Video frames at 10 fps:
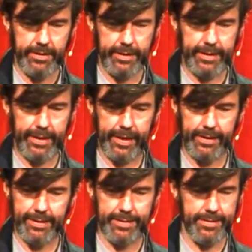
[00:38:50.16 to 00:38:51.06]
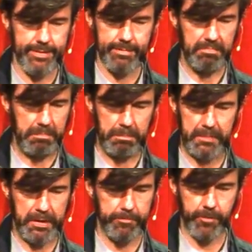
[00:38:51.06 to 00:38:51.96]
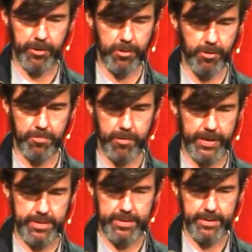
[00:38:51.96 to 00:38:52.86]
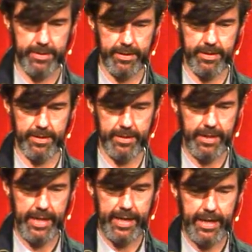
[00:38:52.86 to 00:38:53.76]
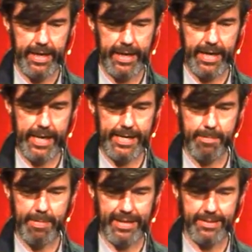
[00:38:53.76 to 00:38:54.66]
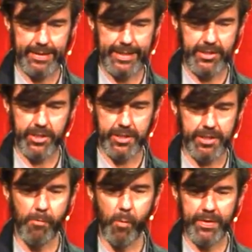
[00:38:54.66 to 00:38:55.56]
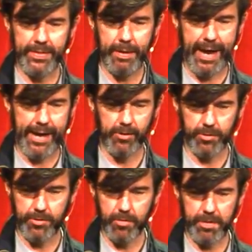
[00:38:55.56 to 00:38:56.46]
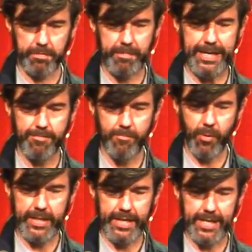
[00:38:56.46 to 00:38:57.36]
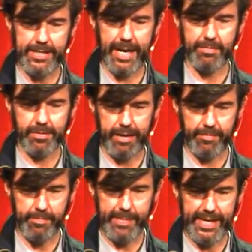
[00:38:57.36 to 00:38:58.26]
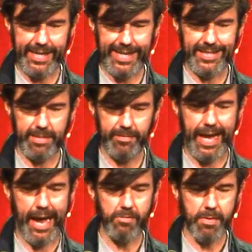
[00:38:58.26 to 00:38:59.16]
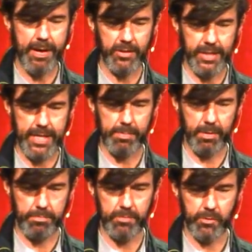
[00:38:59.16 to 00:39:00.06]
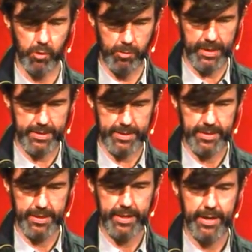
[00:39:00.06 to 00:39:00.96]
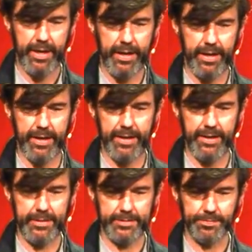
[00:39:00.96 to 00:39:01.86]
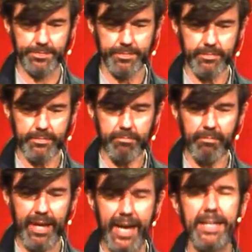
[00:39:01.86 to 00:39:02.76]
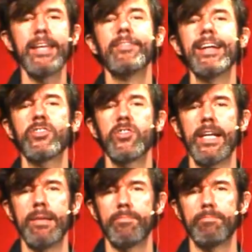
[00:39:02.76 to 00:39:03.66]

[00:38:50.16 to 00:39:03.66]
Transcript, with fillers: the client didn't want to go for it. Uh, and I basically just worn them out. Over three or four years after every meeting, I said, Well, how about the double school bus? Uh, and eventually,